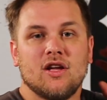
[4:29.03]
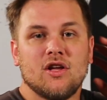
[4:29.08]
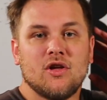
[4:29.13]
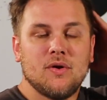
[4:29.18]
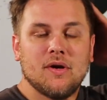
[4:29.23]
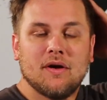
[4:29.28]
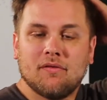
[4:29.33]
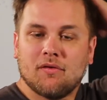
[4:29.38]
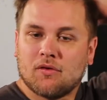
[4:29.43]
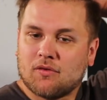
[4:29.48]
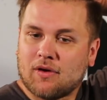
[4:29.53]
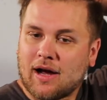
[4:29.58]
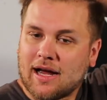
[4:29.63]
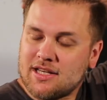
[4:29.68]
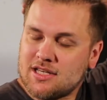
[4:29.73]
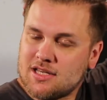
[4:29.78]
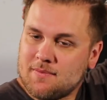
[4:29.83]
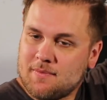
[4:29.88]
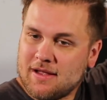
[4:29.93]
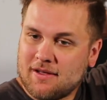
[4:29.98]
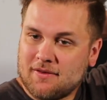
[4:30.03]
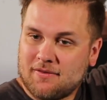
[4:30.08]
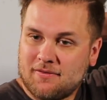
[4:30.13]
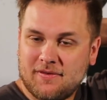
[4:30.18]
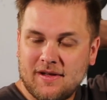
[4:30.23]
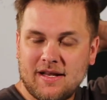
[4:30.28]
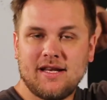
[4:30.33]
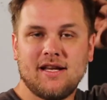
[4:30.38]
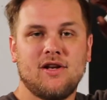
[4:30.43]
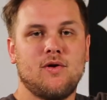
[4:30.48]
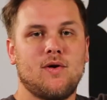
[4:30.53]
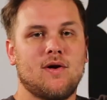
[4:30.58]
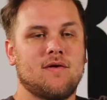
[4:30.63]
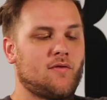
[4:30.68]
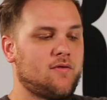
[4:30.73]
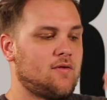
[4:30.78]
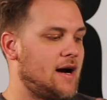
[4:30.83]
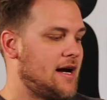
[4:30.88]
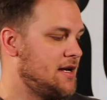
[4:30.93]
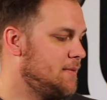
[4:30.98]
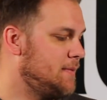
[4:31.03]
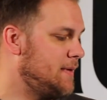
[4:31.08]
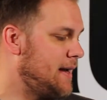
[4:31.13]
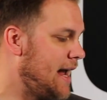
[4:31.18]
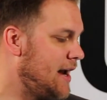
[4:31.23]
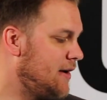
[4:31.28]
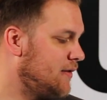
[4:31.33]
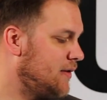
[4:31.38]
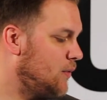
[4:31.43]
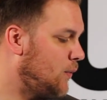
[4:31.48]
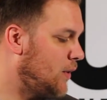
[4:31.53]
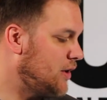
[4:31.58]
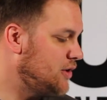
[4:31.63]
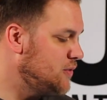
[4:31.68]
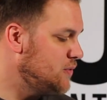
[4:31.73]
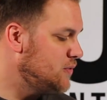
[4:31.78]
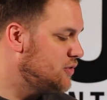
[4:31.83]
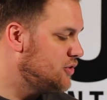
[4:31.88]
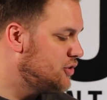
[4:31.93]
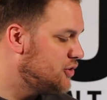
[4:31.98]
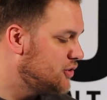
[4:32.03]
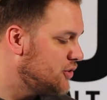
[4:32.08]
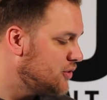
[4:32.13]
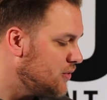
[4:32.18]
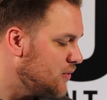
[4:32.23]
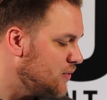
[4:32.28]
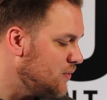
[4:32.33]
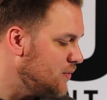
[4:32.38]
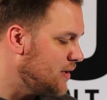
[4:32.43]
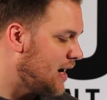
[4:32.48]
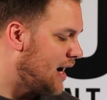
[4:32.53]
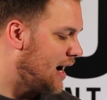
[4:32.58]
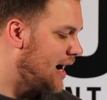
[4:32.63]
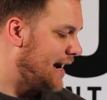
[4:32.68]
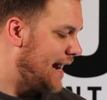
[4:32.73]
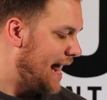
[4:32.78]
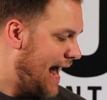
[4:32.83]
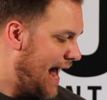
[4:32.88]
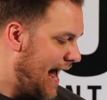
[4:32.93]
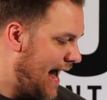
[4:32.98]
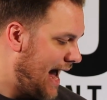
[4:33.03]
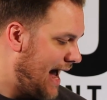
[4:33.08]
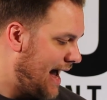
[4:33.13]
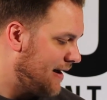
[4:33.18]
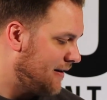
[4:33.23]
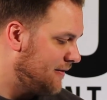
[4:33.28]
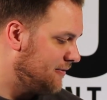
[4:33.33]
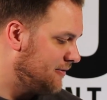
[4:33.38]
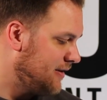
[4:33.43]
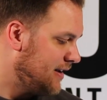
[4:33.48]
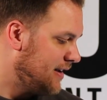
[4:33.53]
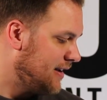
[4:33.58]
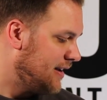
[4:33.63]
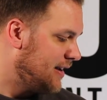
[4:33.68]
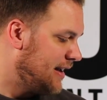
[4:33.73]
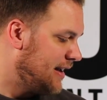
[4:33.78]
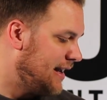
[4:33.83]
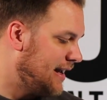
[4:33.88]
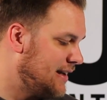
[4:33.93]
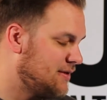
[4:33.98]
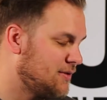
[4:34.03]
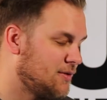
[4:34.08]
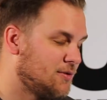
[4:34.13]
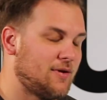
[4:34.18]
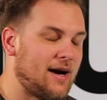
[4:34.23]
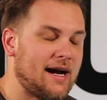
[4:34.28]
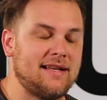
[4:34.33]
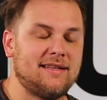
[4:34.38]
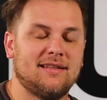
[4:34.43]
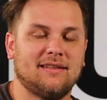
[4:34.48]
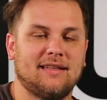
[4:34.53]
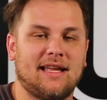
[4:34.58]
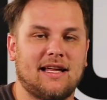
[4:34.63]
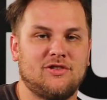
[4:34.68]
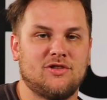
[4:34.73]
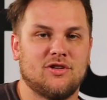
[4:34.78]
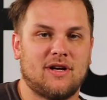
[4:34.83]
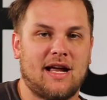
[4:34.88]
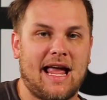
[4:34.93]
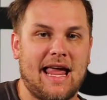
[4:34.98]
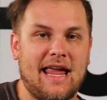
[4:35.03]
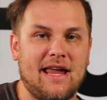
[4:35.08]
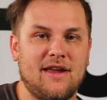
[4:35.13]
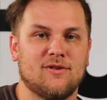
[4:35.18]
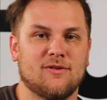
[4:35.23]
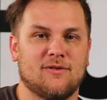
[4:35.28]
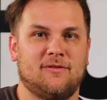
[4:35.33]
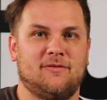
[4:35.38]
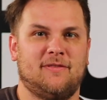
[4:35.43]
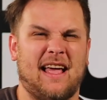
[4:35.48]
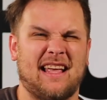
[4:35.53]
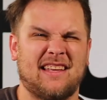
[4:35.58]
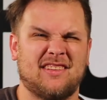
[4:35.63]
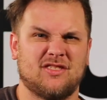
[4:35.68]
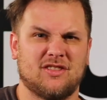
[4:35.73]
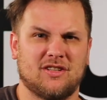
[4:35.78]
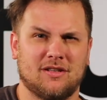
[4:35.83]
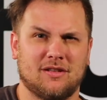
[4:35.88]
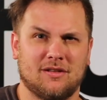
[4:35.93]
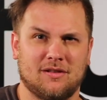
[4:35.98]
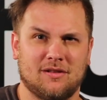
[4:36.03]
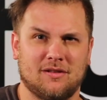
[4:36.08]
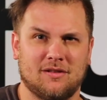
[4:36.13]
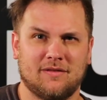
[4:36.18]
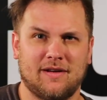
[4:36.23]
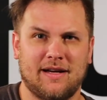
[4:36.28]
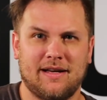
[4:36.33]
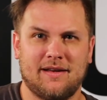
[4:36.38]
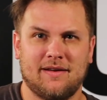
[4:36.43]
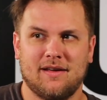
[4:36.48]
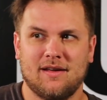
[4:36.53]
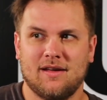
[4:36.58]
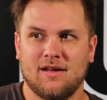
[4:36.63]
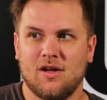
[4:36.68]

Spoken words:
You have a right to be offended. You have a right to be angry. What you do not have is a right to let your anger fester, right?